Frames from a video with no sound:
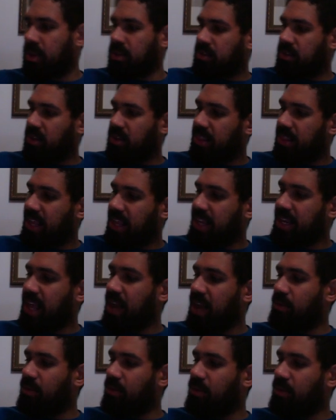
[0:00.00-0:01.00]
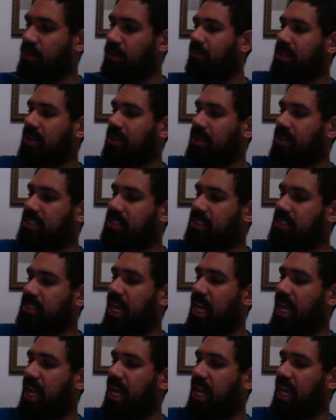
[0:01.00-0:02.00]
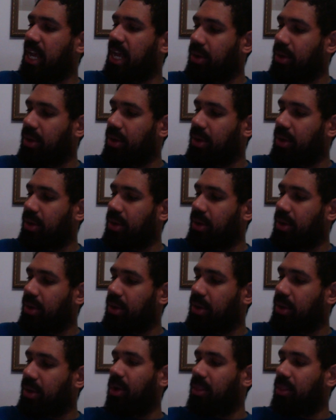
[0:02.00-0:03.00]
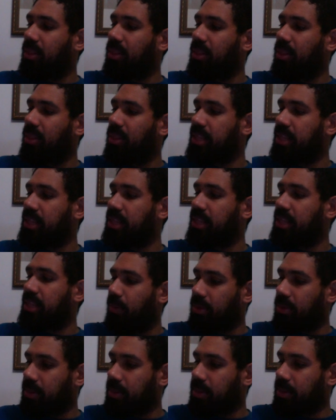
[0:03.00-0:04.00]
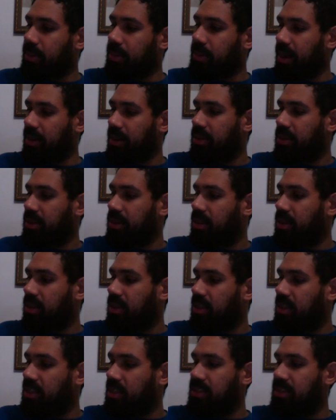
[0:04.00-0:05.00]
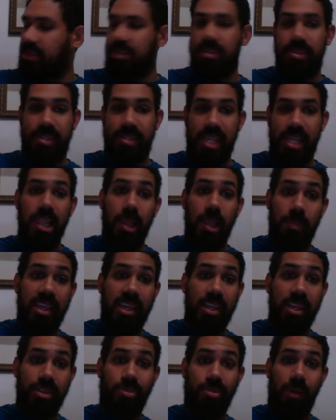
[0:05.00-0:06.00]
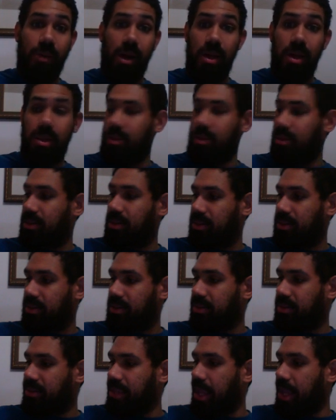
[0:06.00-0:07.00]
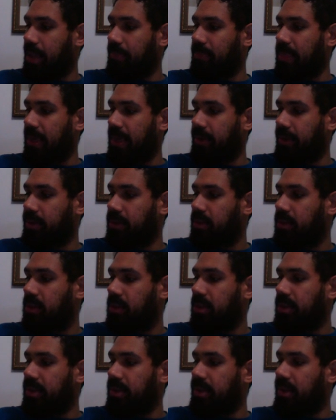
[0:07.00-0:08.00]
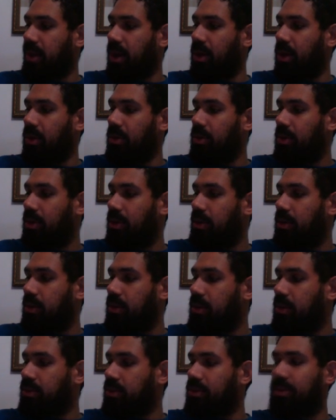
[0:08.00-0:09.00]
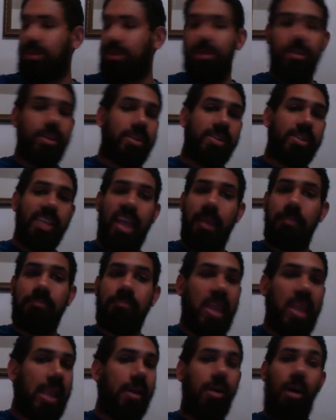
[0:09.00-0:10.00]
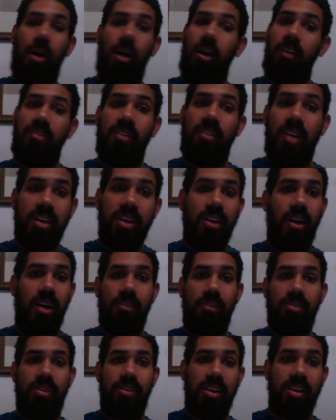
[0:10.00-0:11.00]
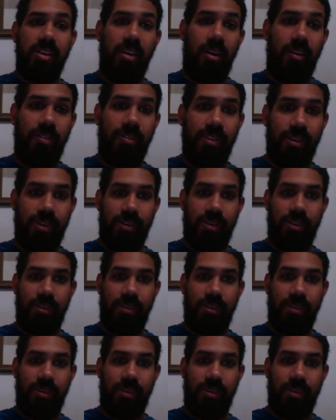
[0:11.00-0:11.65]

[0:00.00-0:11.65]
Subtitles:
So then I would move on to Gen 2 and capture all the Gen 2 Pokemon. Celebi as well. Same thing. You know, do the same thing over and over and over.